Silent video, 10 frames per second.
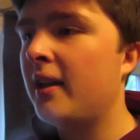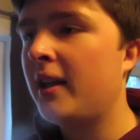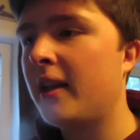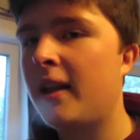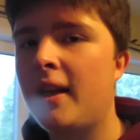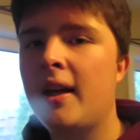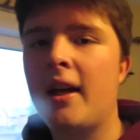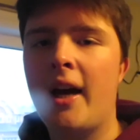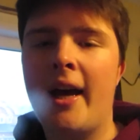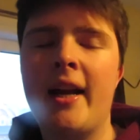in
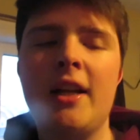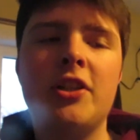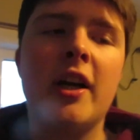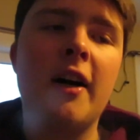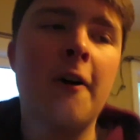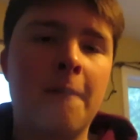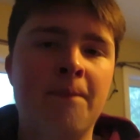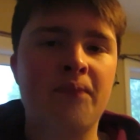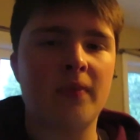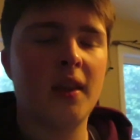the
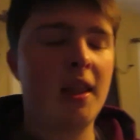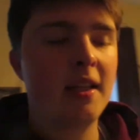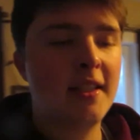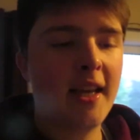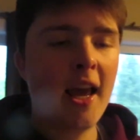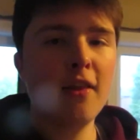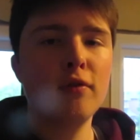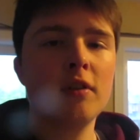NHL, the St.